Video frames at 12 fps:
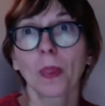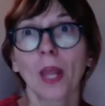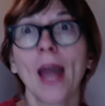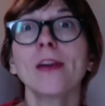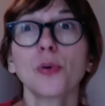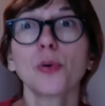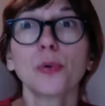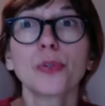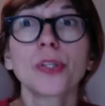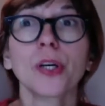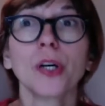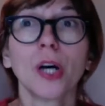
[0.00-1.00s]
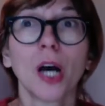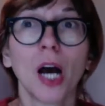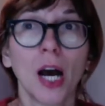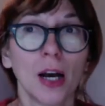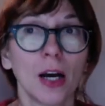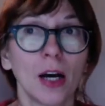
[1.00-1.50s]
and use
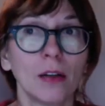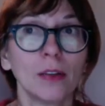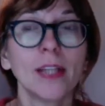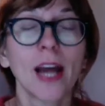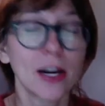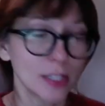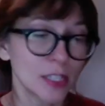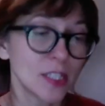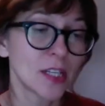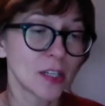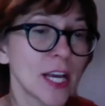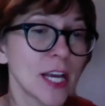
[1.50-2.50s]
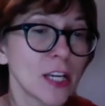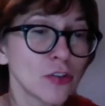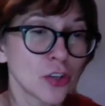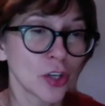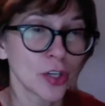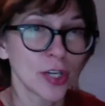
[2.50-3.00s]
their
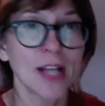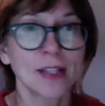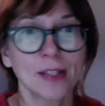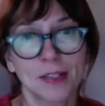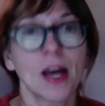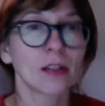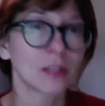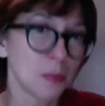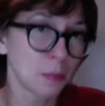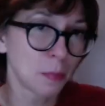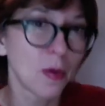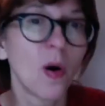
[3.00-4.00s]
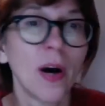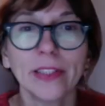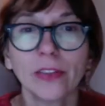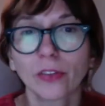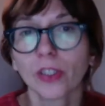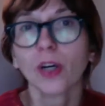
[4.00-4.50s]
dissertation as a starting point